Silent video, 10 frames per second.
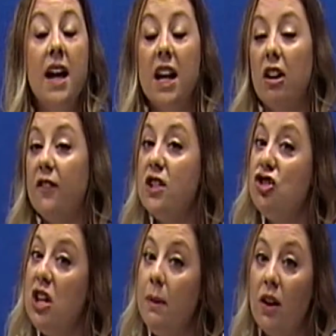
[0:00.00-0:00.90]
Now, if it's
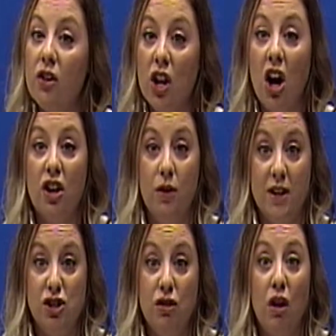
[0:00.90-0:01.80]
Gmail or Yahoo,
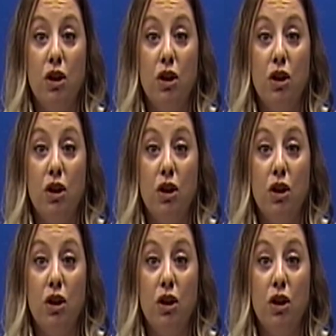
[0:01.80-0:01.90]
as you know,